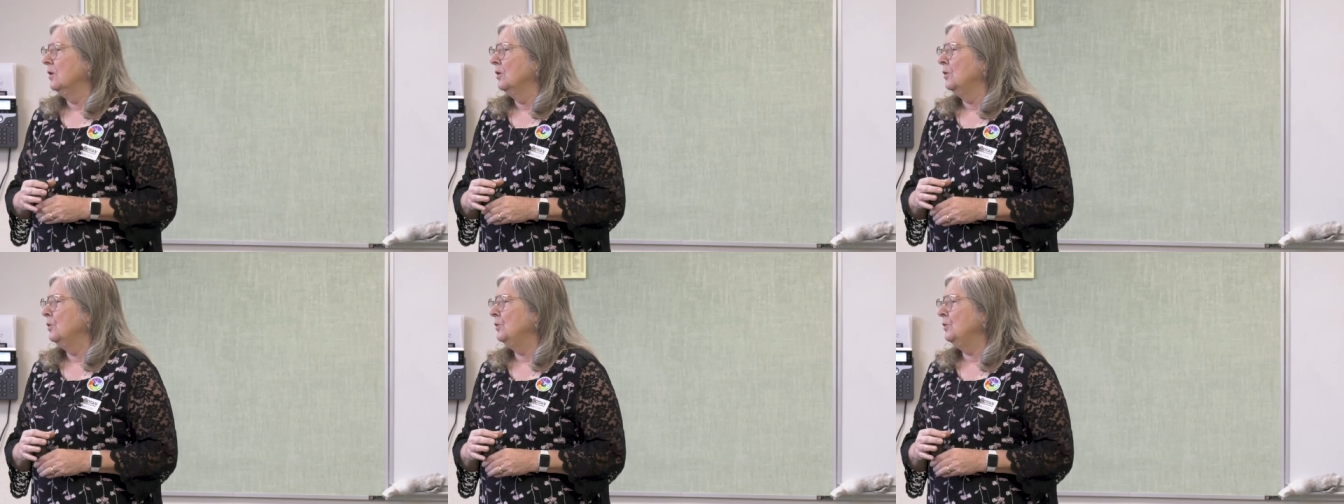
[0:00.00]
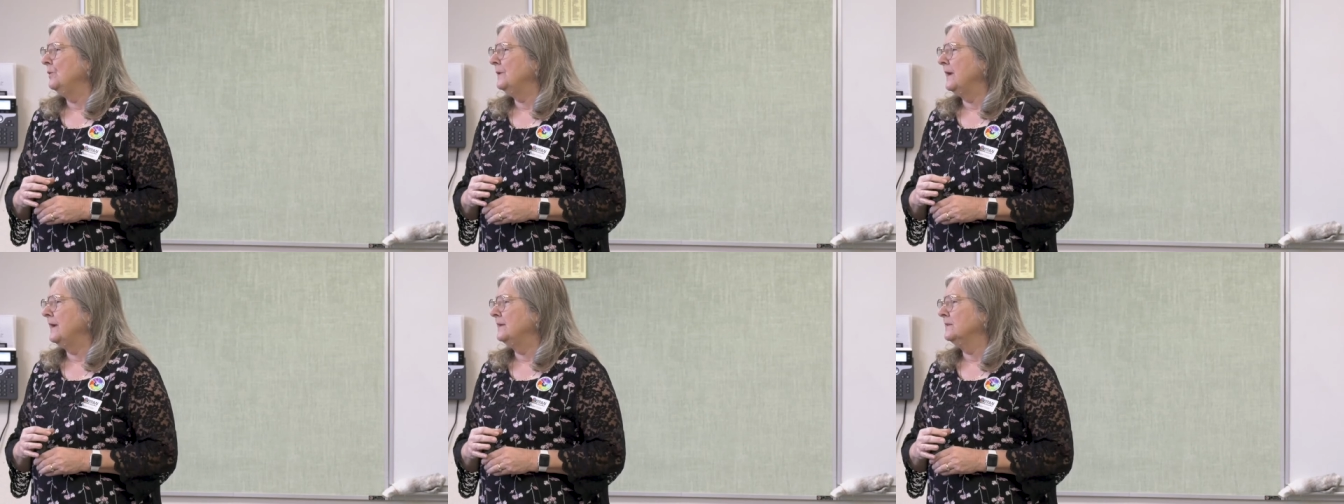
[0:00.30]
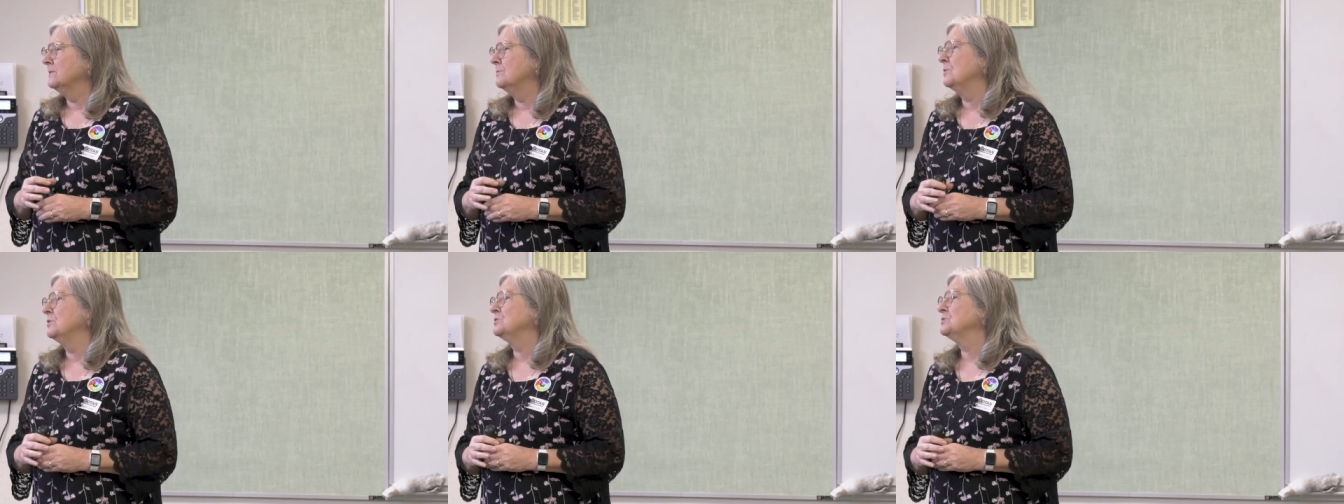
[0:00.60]
who
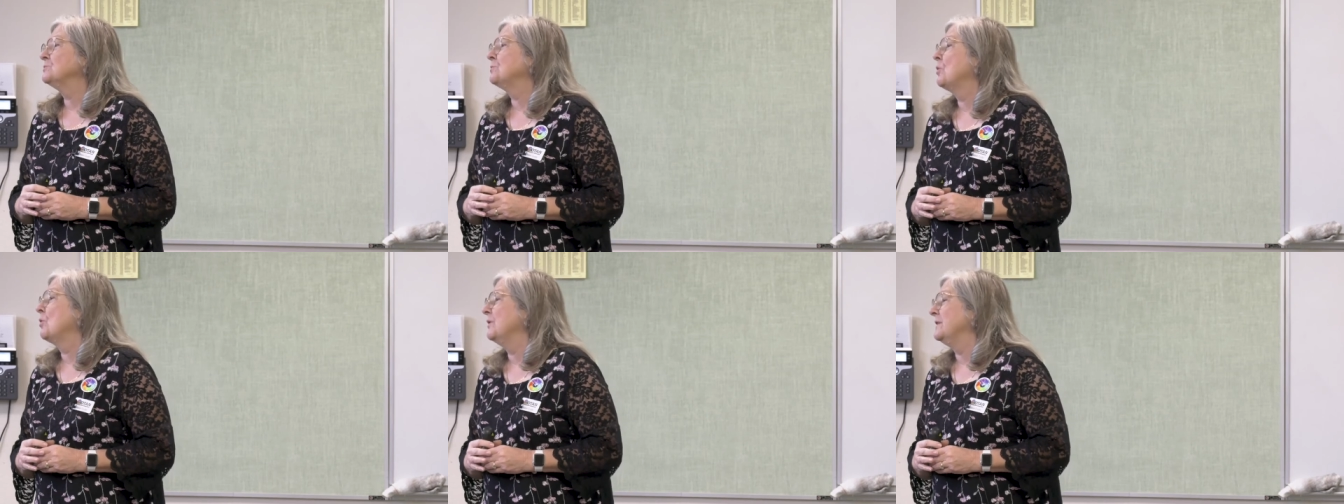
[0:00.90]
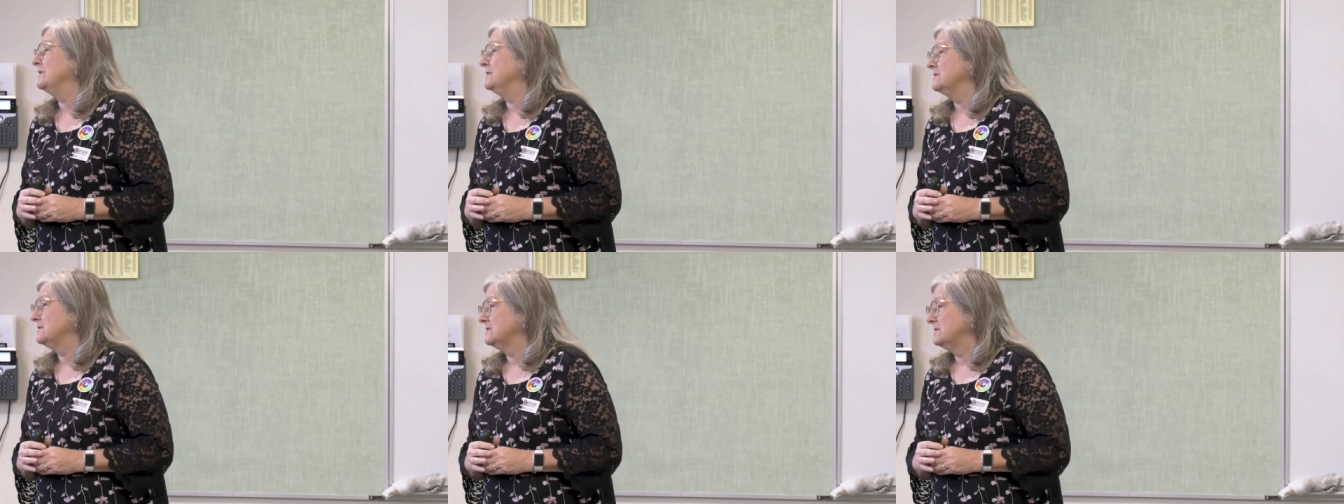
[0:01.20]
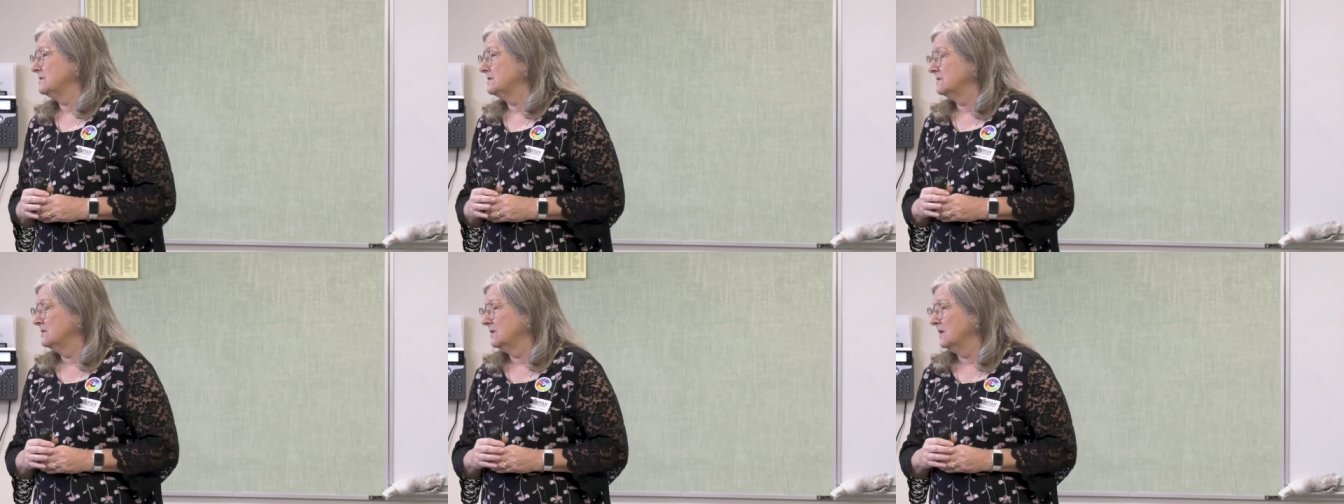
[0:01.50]
gained the most
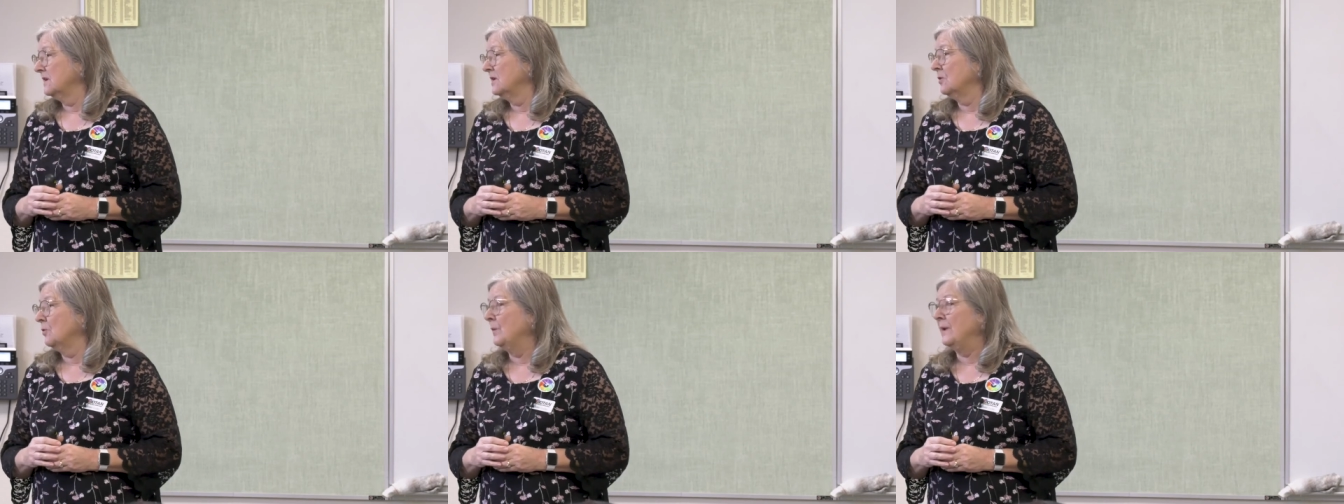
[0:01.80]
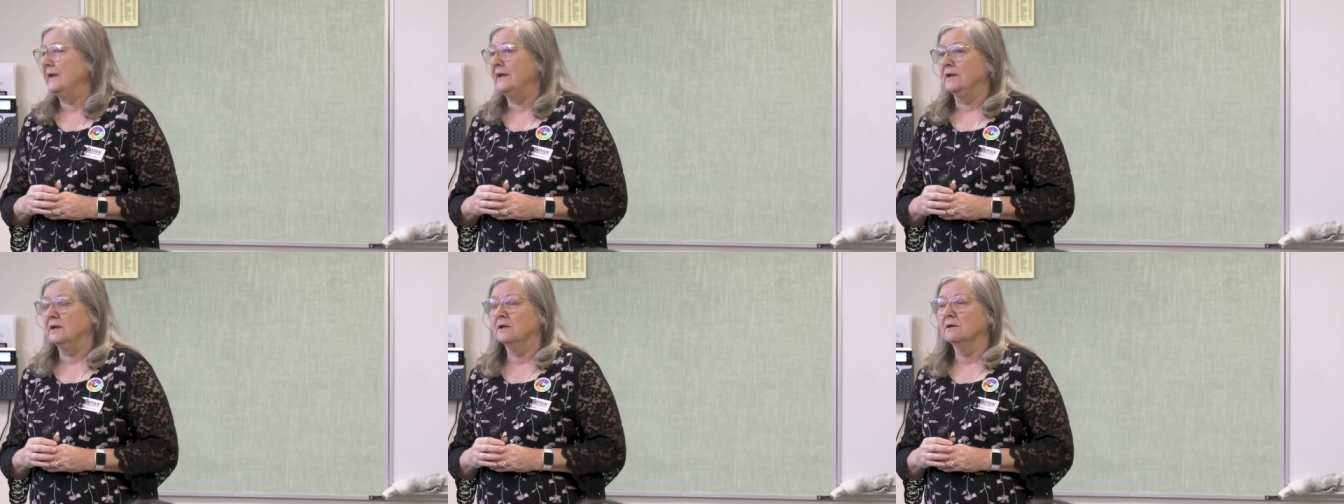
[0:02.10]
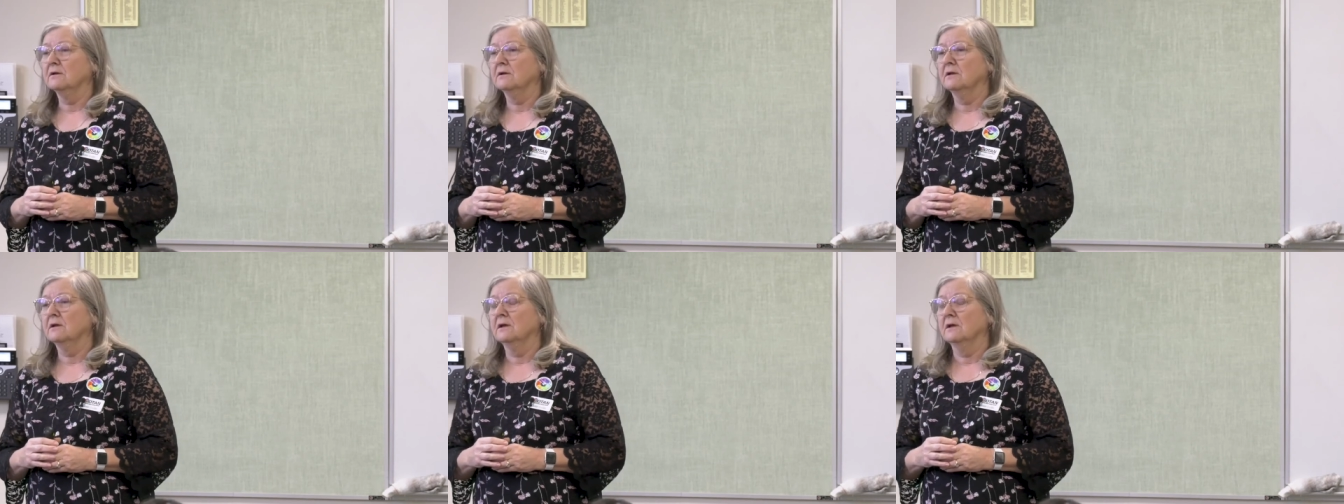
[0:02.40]
points in a week.